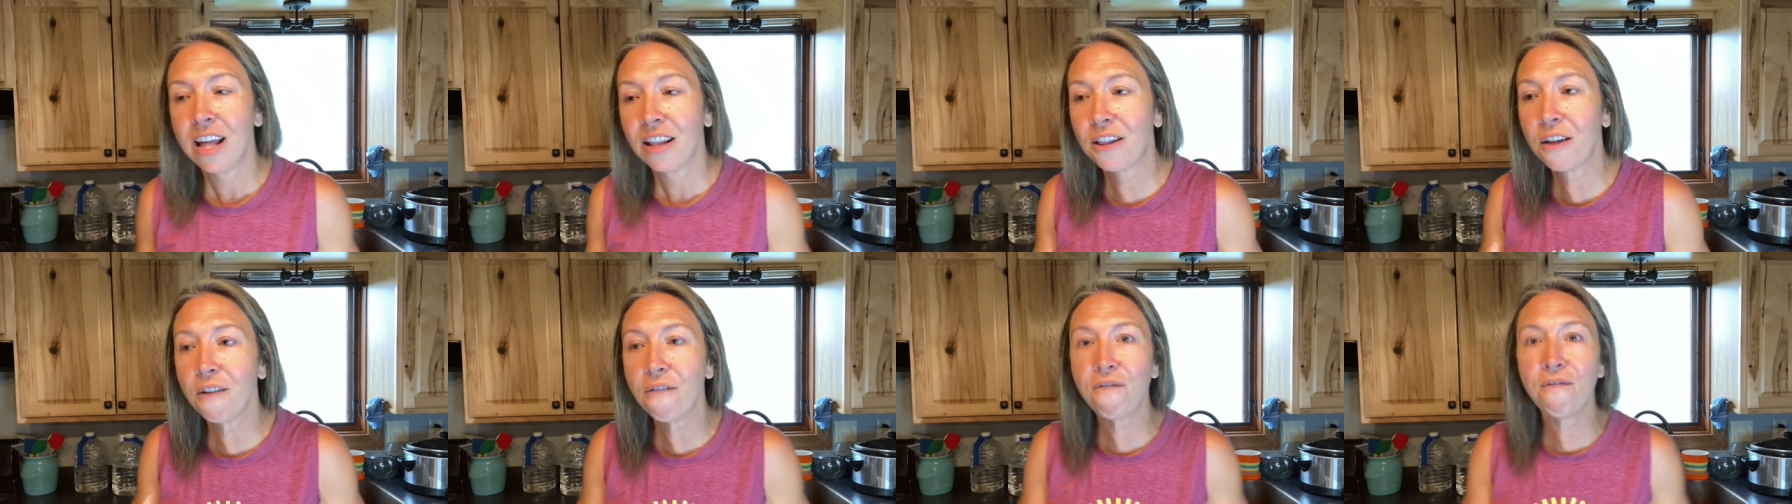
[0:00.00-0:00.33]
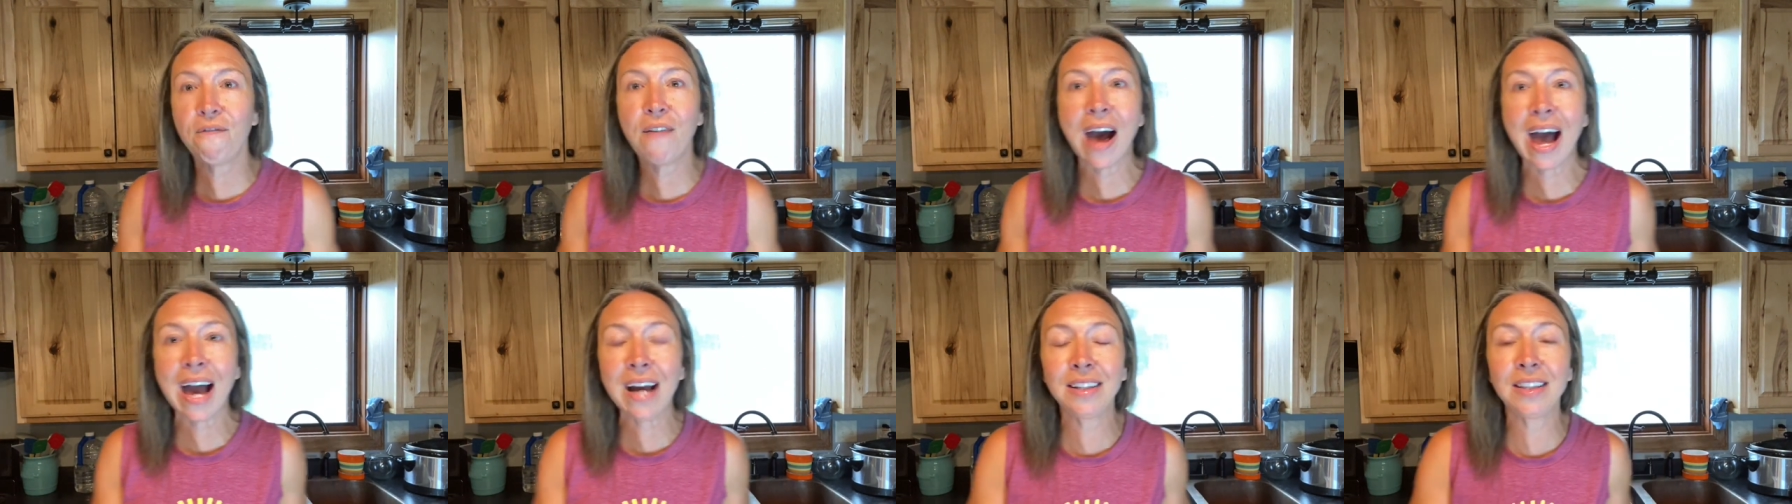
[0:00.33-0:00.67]
The
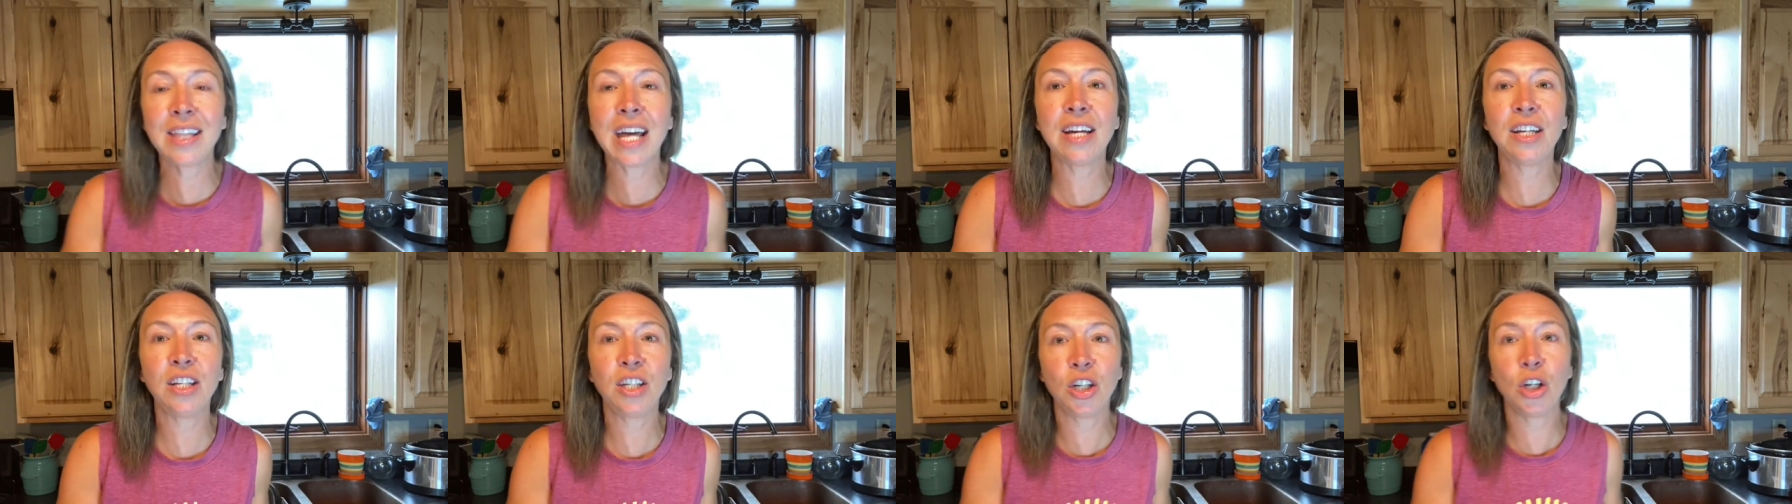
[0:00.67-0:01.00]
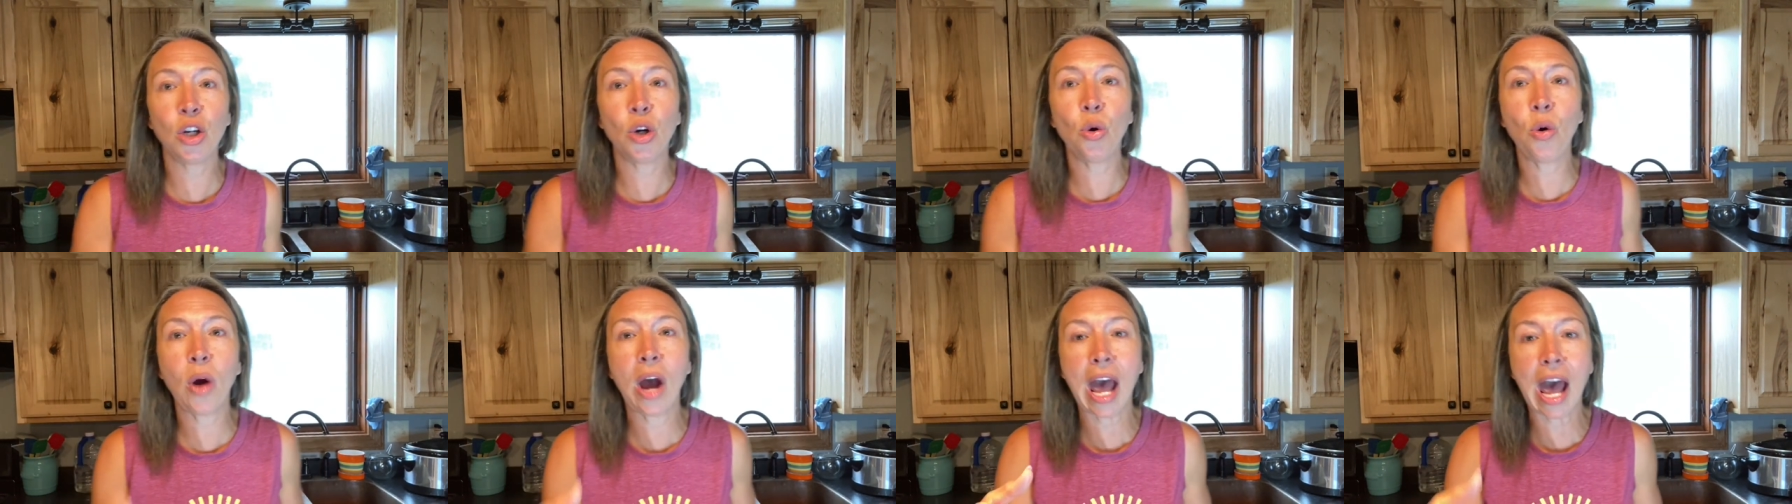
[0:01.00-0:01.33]
fact that
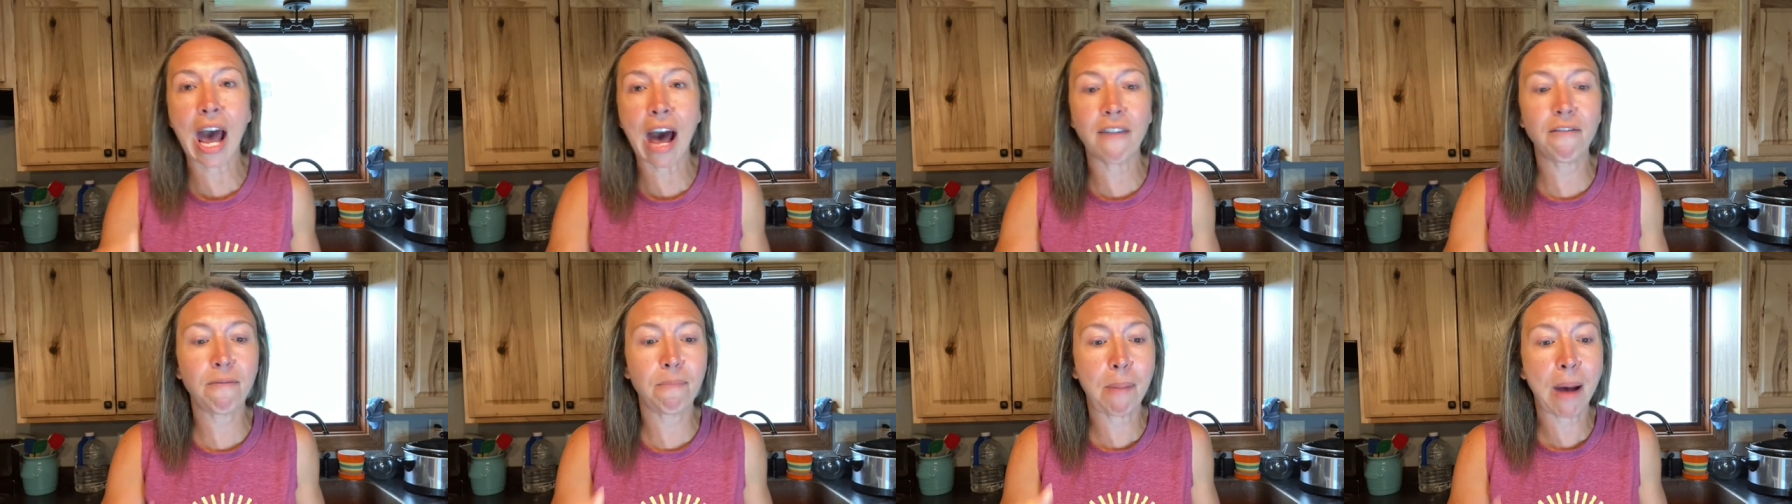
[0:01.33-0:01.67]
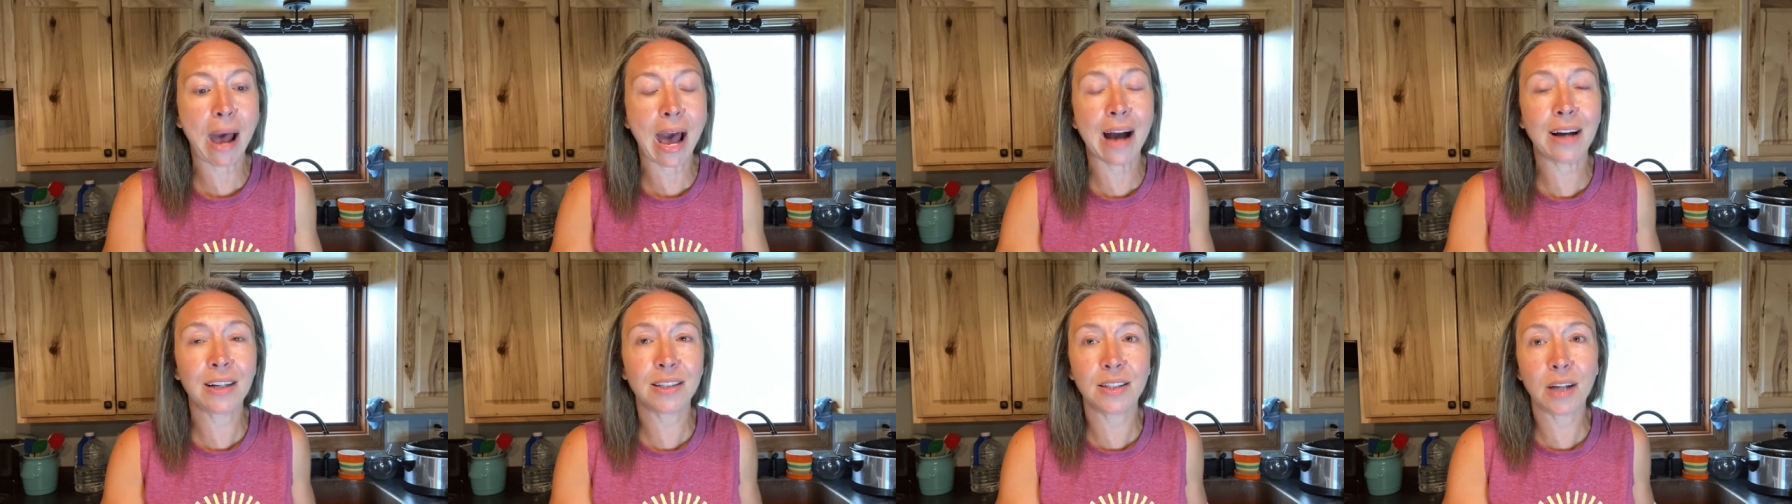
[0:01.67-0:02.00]
you have
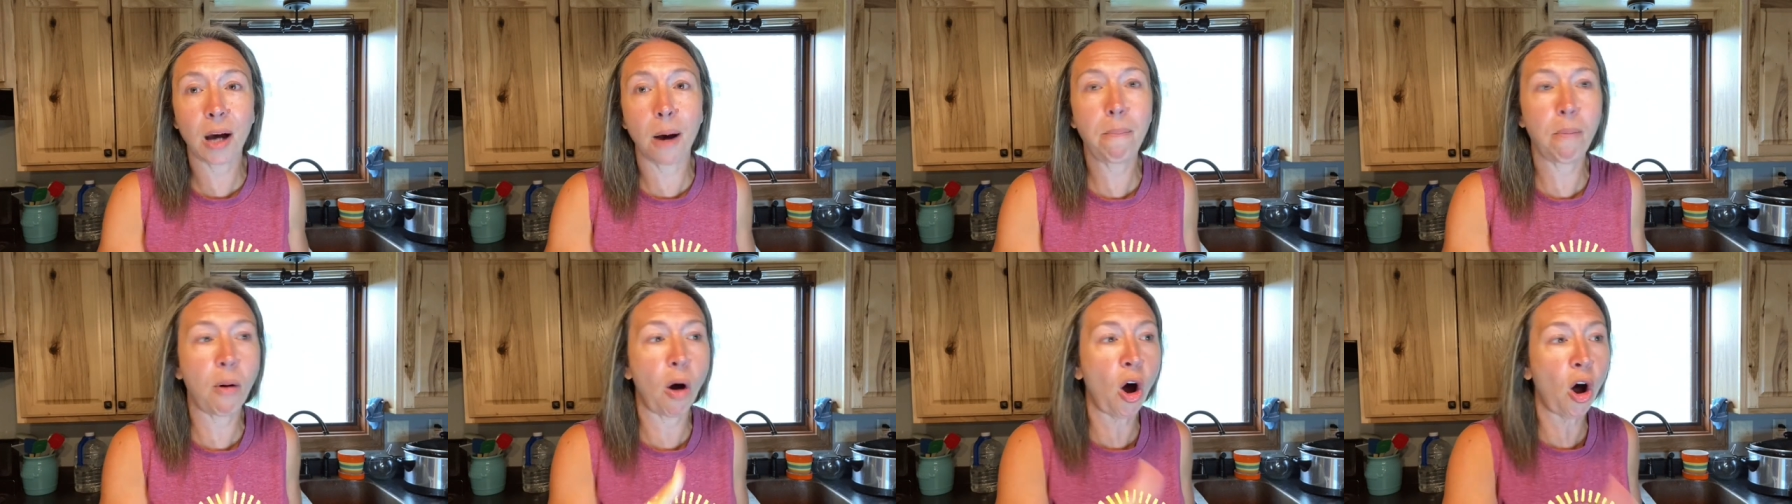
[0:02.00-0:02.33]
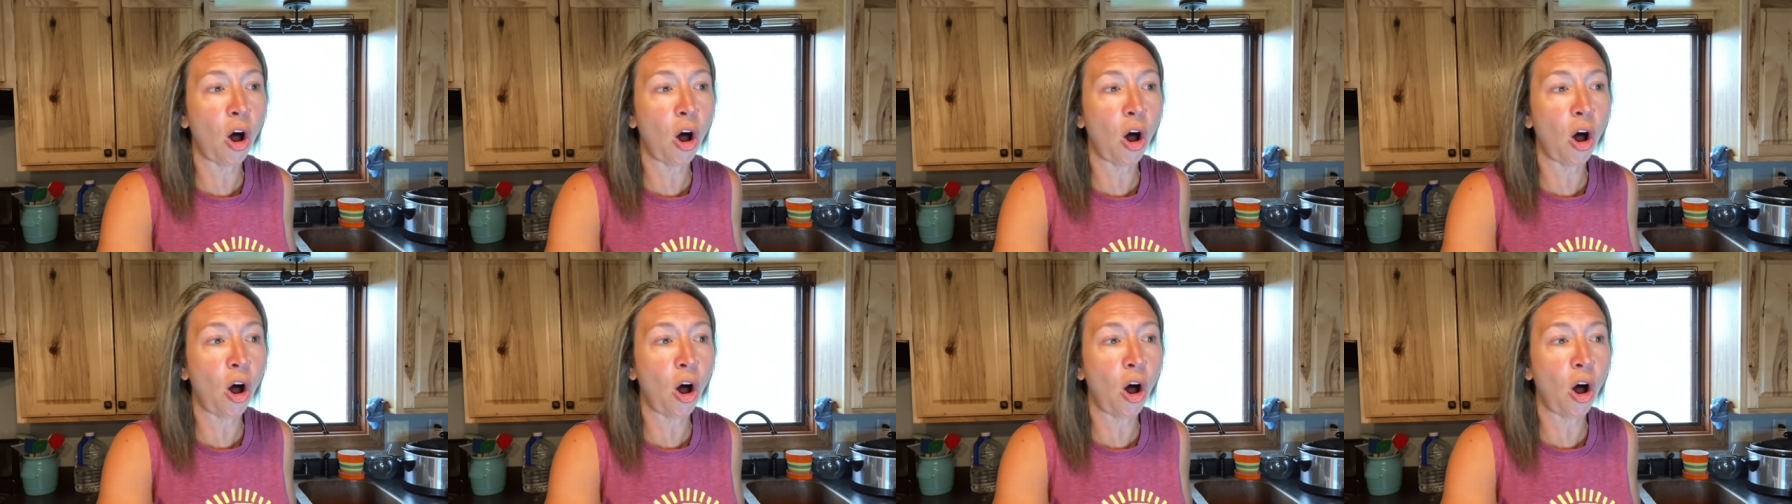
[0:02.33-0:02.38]
packed up